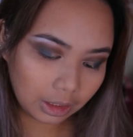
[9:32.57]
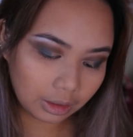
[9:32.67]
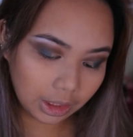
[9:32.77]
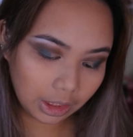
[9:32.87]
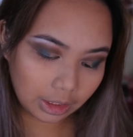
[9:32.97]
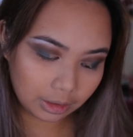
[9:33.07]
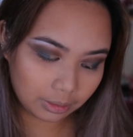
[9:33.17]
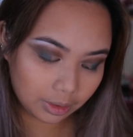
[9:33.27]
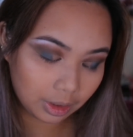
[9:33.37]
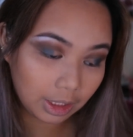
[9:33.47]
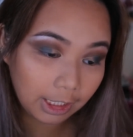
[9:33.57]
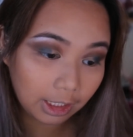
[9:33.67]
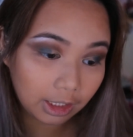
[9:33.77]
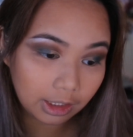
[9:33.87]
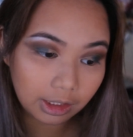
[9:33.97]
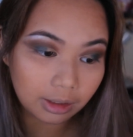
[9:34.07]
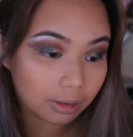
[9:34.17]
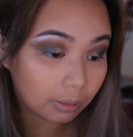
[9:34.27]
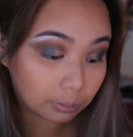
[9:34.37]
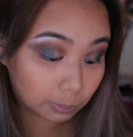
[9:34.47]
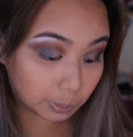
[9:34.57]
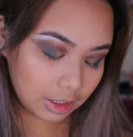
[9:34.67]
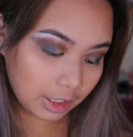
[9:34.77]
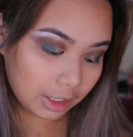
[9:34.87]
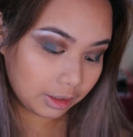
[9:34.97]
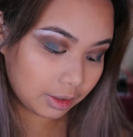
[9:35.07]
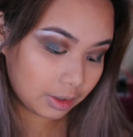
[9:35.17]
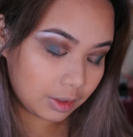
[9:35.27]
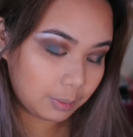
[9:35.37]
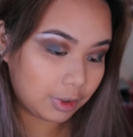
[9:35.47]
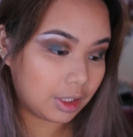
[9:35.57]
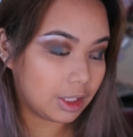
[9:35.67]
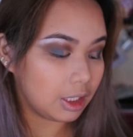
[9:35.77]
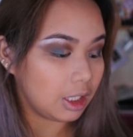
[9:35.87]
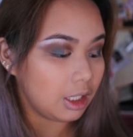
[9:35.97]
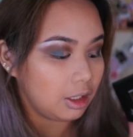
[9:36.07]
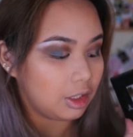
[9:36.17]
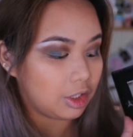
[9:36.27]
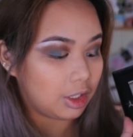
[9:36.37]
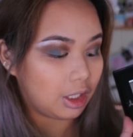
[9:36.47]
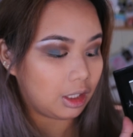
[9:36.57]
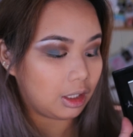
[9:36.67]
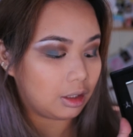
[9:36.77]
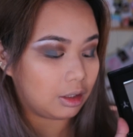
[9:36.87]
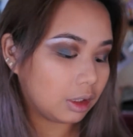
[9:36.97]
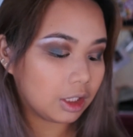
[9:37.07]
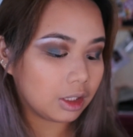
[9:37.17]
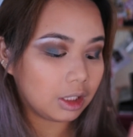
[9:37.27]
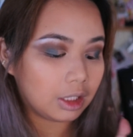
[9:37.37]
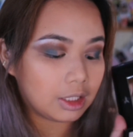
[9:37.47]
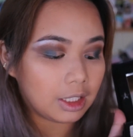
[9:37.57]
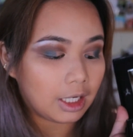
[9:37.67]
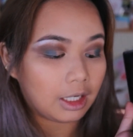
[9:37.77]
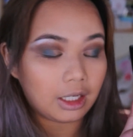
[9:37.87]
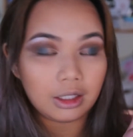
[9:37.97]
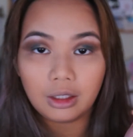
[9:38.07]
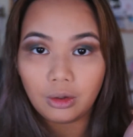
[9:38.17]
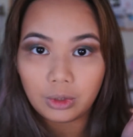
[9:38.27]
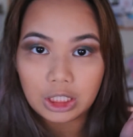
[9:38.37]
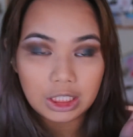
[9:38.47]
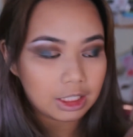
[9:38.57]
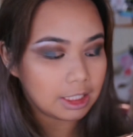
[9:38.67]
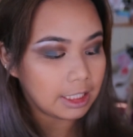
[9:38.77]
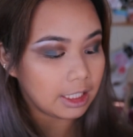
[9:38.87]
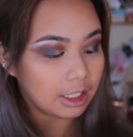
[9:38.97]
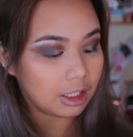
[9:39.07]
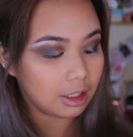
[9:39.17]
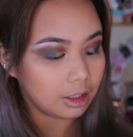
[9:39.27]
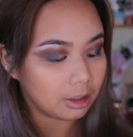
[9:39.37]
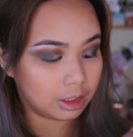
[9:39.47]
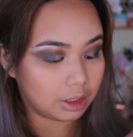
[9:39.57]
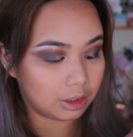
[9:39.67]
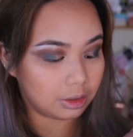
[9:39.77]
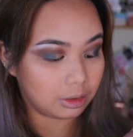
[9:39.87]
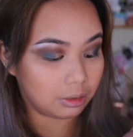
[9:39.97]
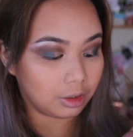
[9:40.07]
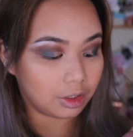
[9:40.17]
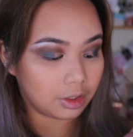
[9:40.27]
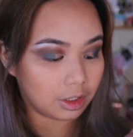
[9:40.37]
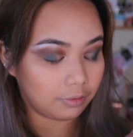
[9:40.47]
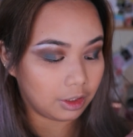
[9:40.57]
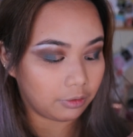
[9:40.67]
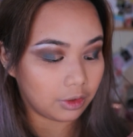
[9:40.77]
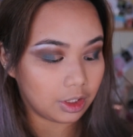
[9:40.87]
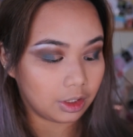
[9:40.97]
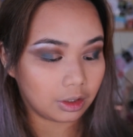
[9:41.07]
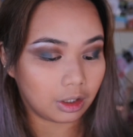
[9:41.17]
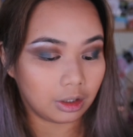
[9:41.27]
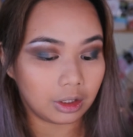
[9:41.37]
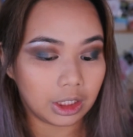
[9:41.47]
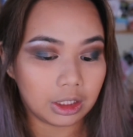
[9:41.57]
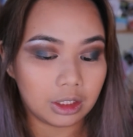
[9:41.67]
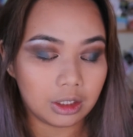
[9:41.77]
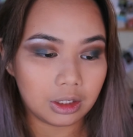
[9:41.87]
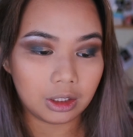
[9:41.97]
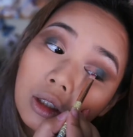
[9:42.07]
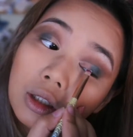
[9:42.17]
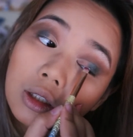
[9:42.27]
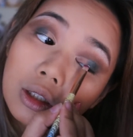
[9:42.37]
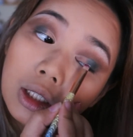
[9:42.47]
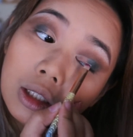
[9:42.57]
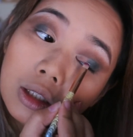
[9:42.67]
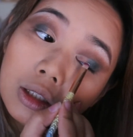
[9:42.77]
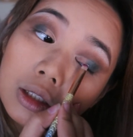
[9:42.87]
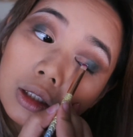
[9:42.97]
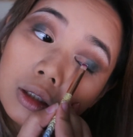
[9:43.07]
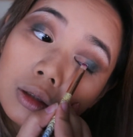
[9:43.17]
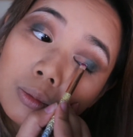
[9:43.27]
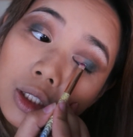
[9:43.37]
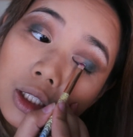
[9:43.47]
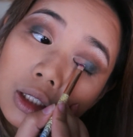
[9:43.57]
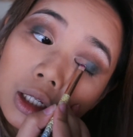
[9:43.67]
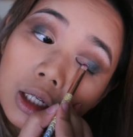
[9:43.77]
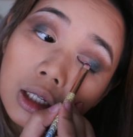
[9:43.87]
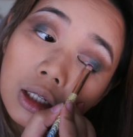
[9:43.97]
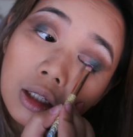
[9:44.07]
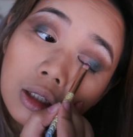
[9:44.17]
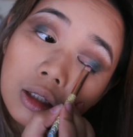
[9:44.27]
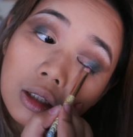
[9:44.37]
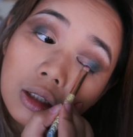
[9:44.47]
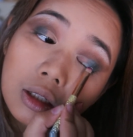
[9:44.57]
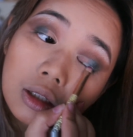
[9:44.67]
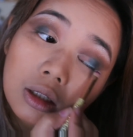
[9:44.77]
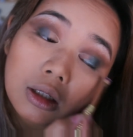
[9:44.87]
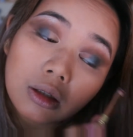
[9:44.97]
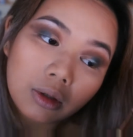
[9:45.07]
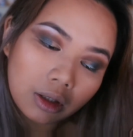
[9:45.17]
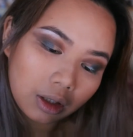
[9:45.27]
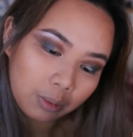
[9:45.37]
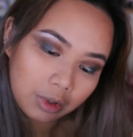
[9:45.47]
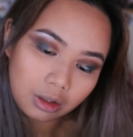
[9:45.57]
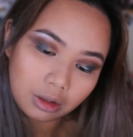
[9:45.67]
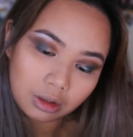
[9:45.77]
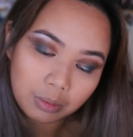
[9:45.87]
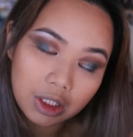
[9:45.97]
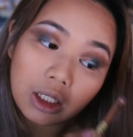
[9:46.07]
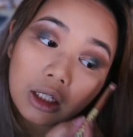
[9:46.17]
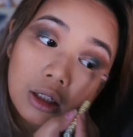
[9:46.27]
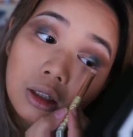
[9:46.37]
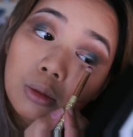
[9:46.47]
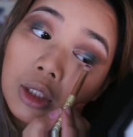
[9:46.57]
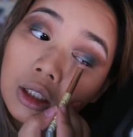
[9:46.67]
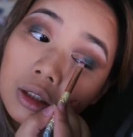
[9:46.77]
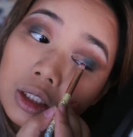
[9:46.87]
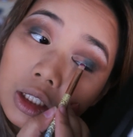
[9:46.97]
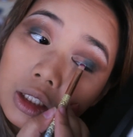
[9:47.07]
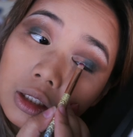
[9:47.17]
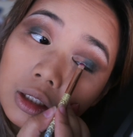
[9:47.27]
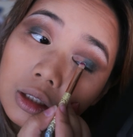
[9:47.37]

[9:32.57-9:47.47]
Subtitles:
now I kinda wanna add, let's add Conspiracy, the shade. Actually, let's add What's the Tea. This is so gorgeous. I've never seen a color like this. Gonna tuck this in beside, what did I put? Beside Illuminati.